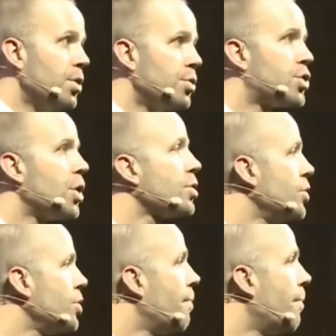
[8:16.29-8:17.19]
To talk to
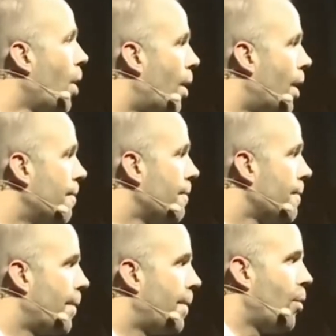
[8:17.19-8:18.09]
you more
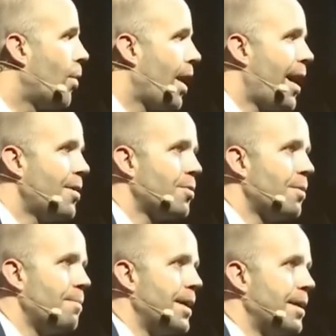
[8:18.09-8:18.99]
about what
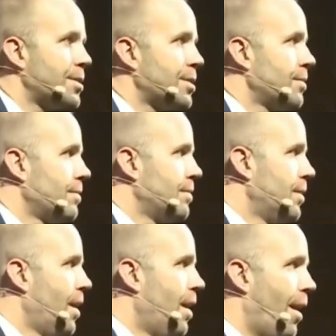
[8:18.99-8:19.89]
Android means
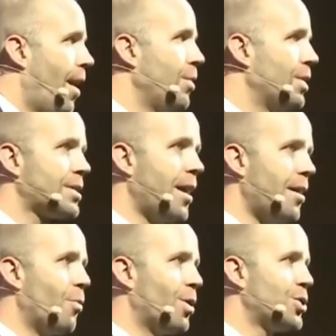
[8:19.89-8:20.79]
and how
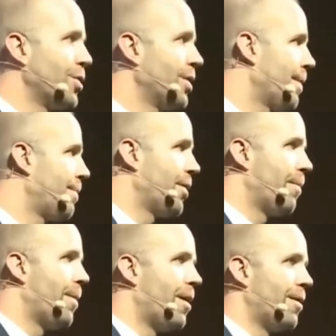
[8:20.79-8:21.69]
excited we're jointly about
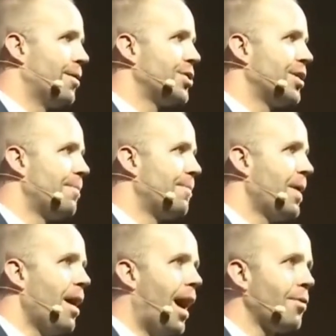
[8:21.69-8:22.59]
your partnership,
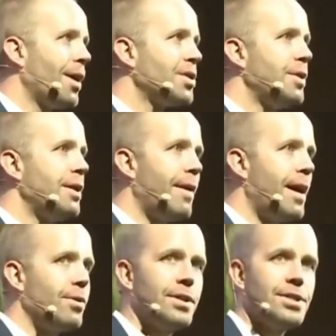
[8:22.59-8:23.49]
I would like to
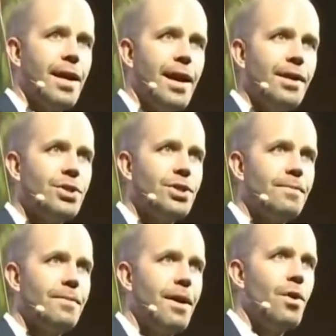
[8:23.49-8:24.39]
invite on the stage
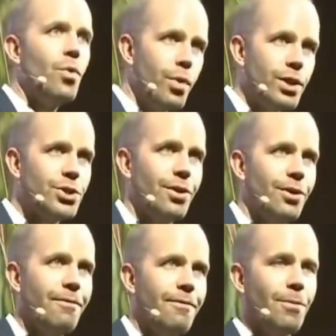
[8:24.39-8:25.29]

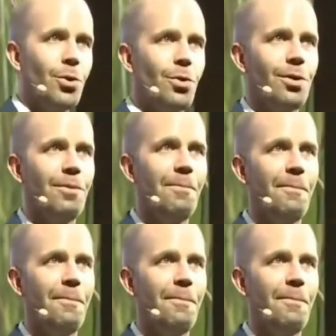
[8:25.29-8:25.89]
Richard from Google.